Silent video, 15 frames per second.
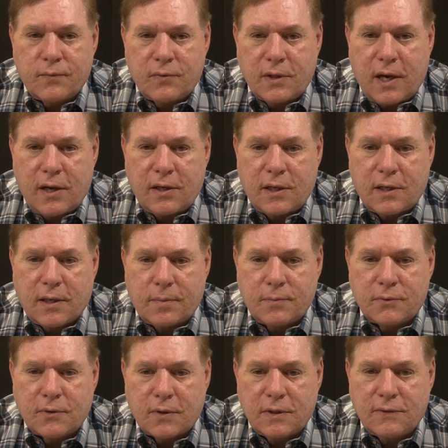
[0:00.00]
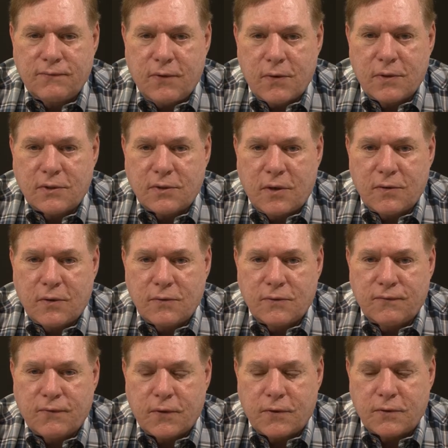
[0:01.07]
the ADM. So let's focus on those
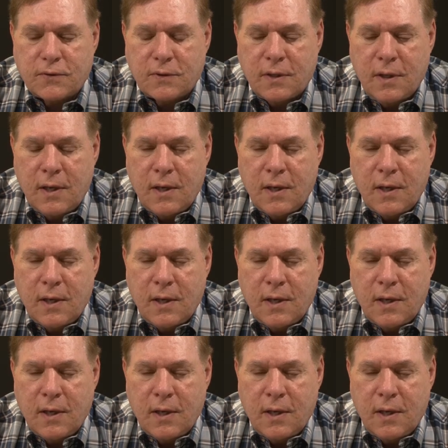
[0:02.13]
first.